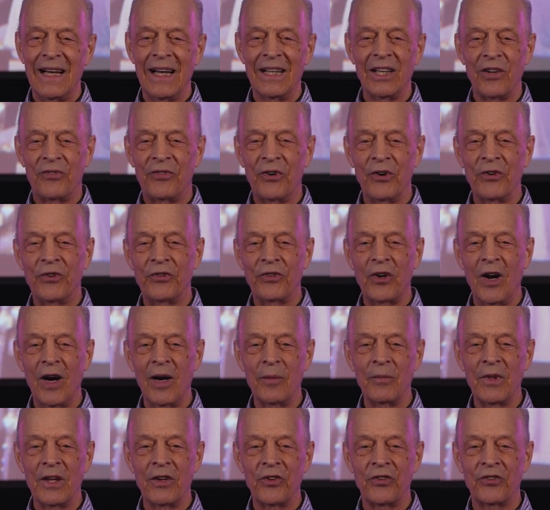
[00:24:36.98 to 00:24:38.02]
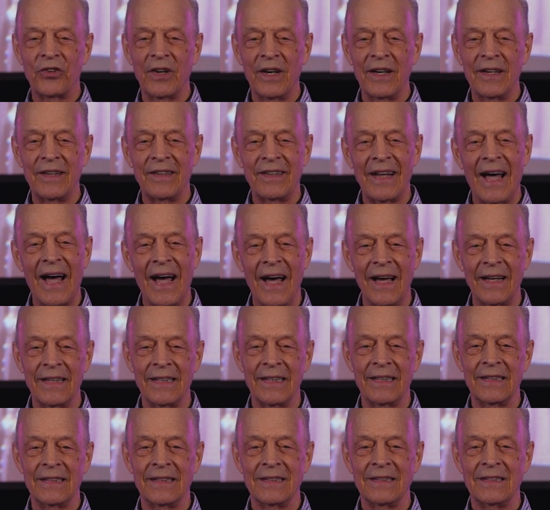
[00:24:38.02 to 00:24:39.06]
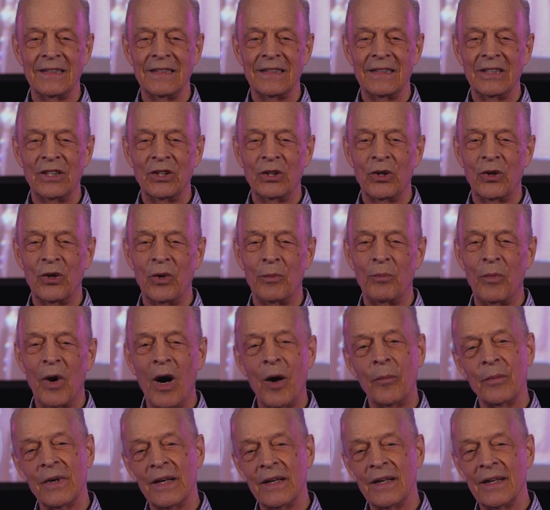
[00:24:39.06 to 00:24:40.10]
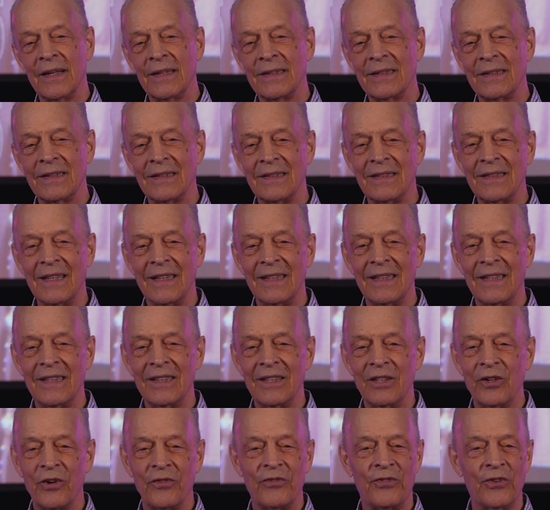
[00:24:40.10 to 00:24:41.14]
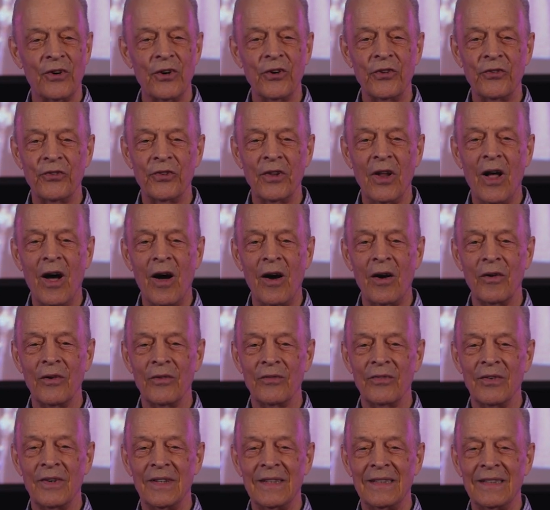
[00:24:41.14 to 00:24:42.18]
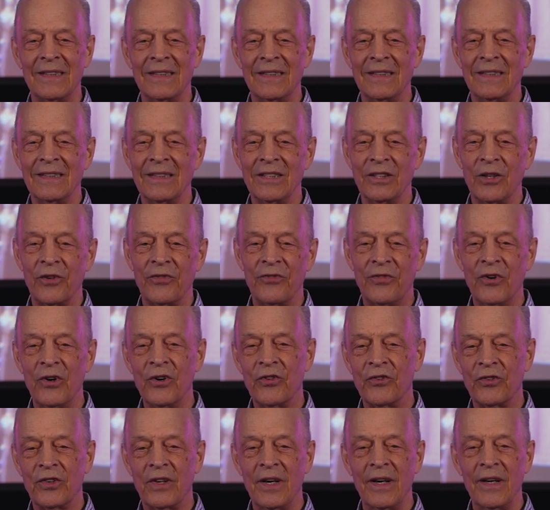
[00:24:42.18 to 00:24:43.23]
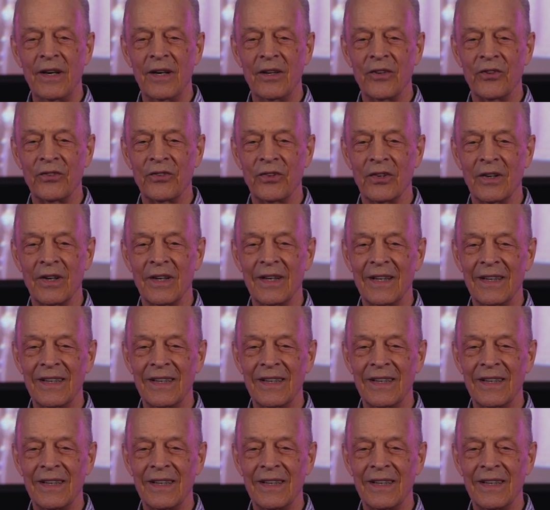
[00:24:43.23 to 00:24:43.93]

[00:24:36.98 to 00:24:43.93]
And the first time they say daddy or mommy, your first love, your first kiss,